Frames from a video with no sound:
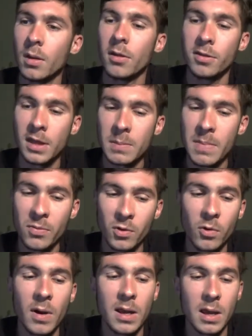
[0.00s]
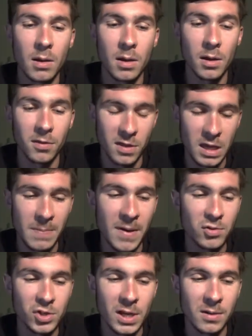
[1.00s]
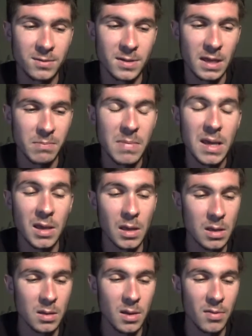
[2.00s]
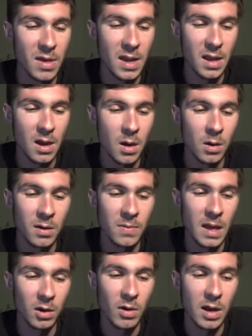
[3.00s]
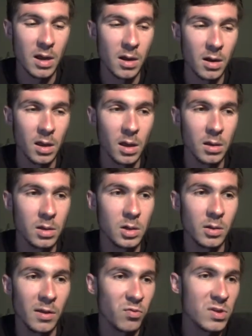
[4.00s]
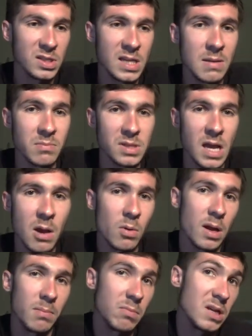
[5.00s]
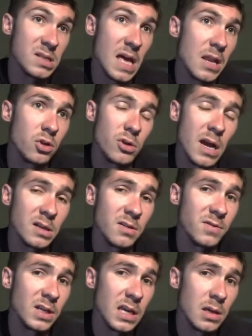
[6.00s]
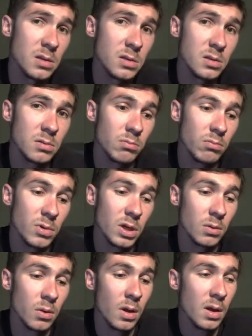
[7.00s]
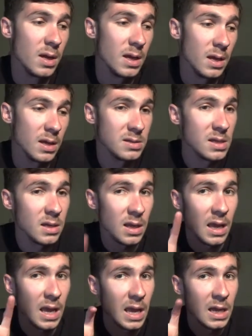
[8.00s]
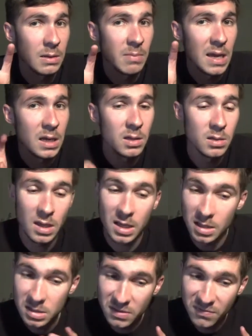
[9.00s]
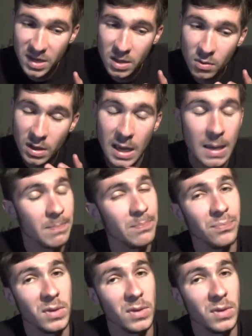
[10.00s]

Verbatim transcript: Think about the gray area. Think about channels like me that are in that gray area. You know, like The Sims. How is that attractive to kids? You know, is it animated? It is a video game.